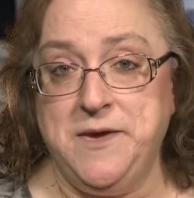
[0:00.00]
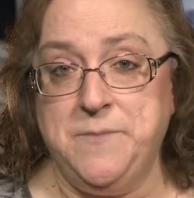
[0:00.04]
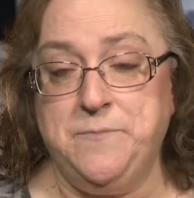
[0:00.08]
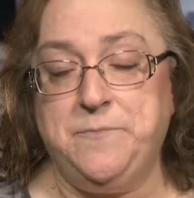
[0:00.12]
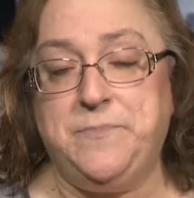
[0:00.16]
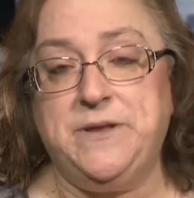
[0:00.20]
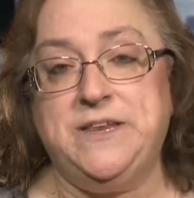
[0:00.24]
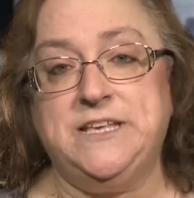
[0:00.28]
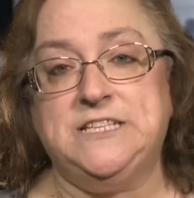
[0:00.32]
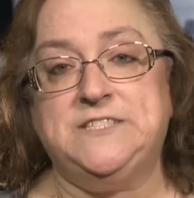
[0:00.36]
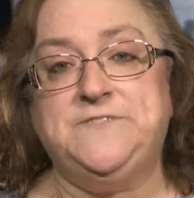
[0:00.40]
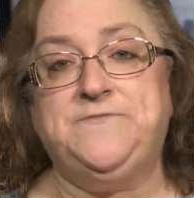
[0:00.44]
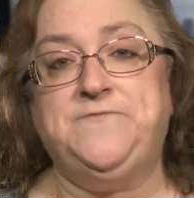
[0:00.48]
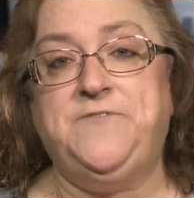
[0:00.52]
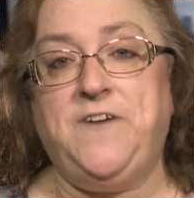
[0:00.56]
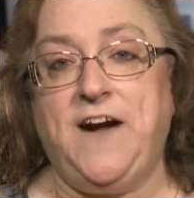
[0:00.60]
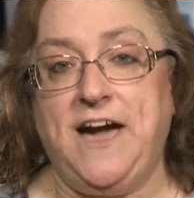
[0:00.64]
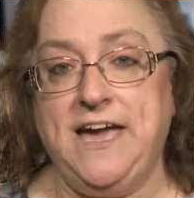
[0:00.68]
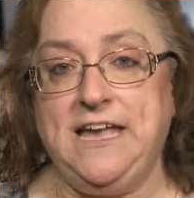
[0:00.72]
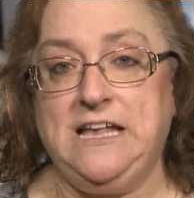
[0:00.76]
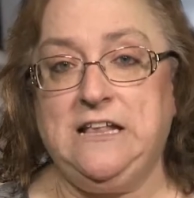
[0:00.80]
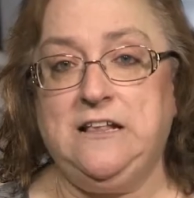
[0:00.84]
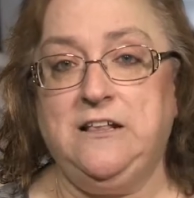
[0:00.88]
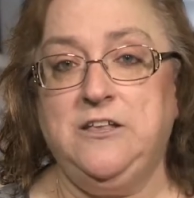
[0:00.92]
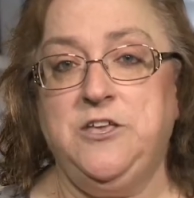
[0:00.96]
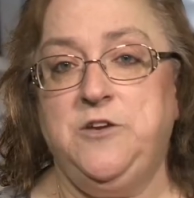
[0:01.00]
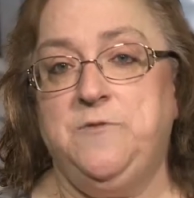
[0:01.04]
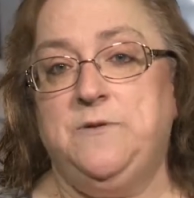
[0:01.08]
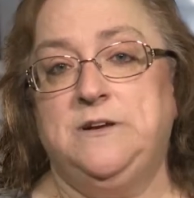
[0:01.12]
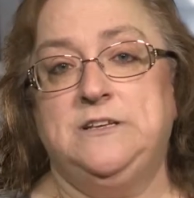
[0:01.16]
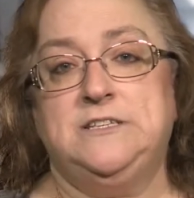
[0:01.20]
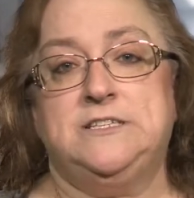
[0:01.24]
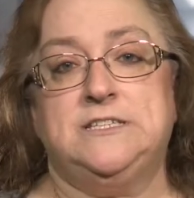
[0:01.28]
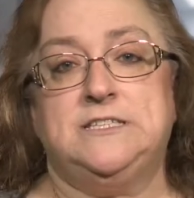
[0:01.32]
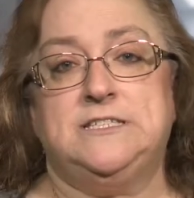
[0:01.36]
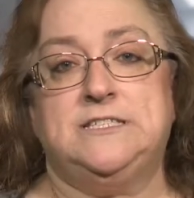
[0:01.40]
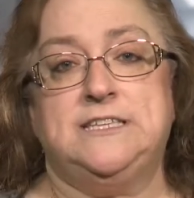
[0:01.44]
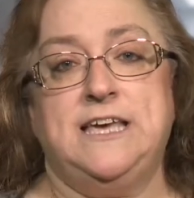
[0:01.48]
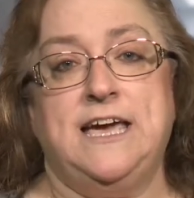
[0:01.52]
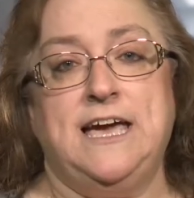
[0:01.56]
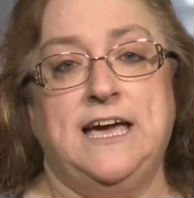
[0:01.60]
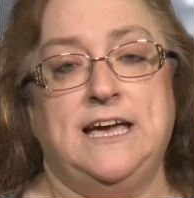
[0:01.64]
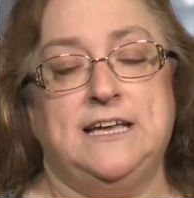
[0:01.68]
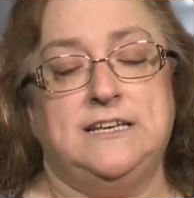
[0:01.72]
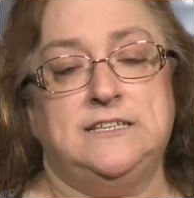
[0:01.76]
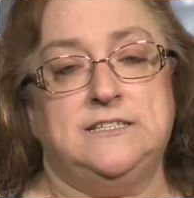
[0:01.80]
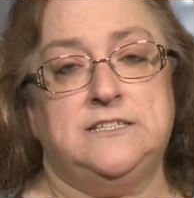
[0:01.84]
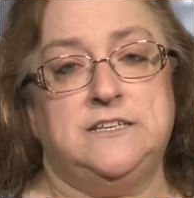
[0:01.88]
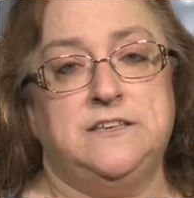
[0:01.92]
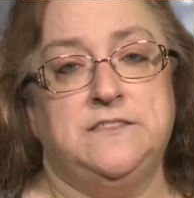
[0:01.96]
but it's vital you
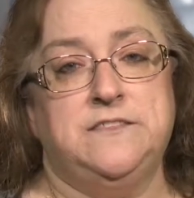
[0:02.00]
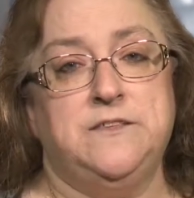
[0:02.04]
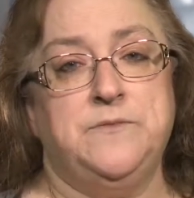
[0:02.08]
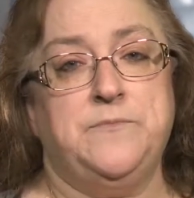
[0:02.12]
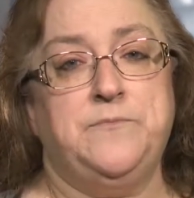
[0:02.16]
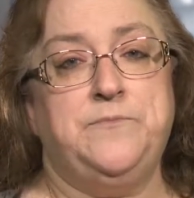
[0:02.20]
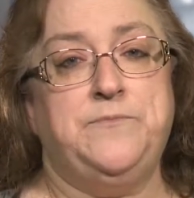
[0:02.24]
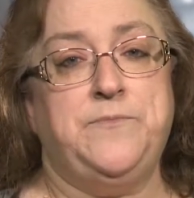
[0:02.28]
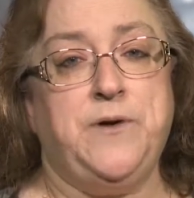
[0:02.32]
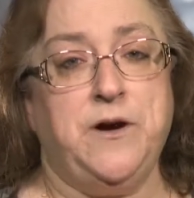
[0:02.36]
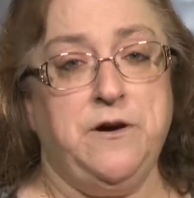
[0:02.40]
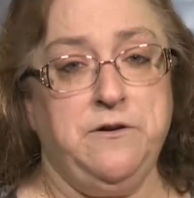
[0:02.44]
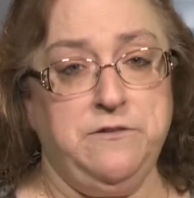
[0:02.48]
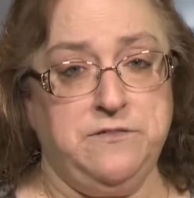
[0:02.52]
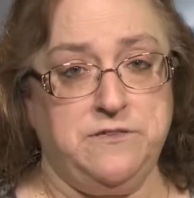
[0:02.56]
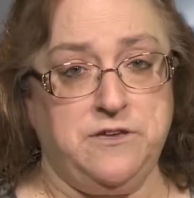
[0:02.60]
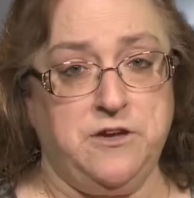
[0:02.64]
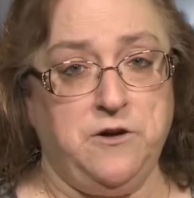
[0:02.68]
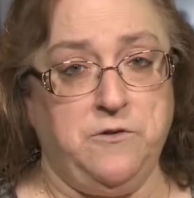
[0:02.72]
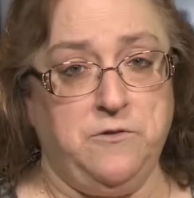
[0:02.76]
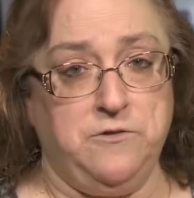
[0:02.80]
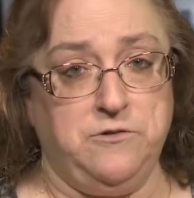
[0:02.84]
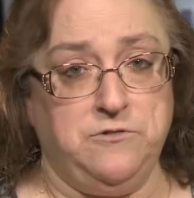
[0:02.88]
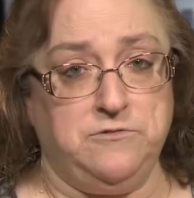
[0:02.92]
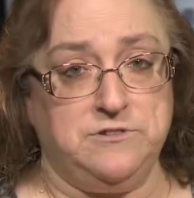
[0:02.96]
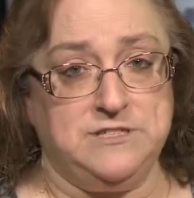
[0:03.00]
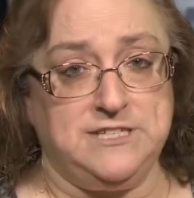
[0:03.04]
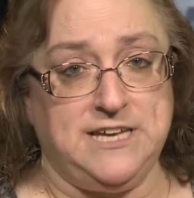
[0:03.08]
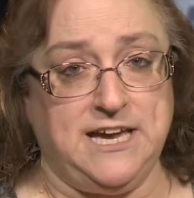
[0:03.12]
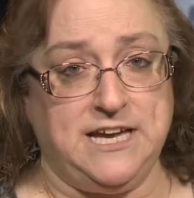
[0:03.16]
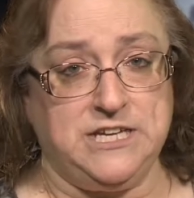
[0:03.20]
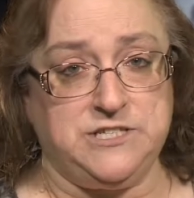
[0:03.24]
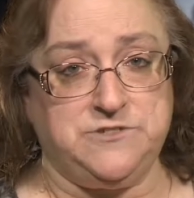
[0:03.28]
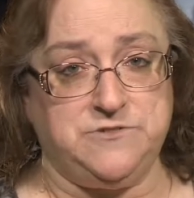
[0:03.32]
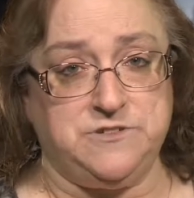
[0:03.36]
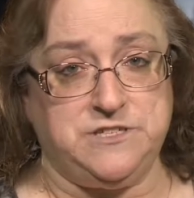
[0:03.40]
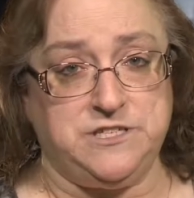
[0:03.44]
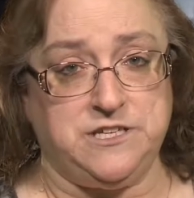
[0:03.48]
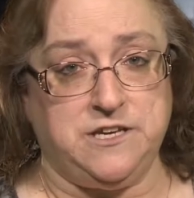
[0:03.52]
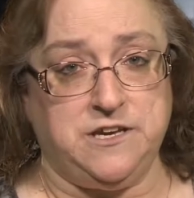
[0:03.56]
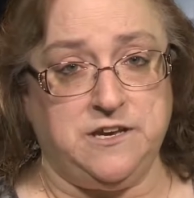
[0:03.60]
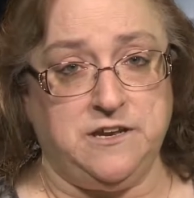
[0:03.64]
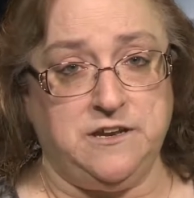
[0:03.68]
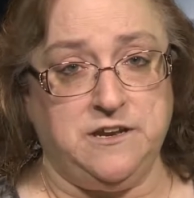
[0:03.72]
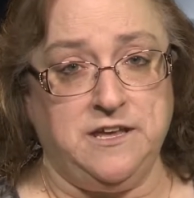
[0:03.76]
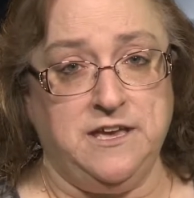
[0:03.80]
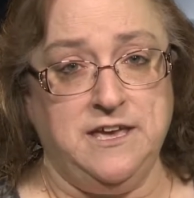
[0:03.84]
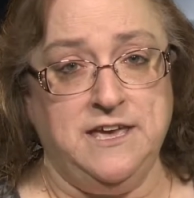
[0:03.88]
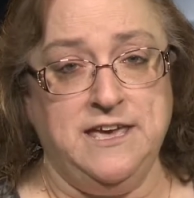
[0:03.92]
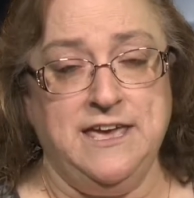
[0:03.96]
understand that both go on your tax return,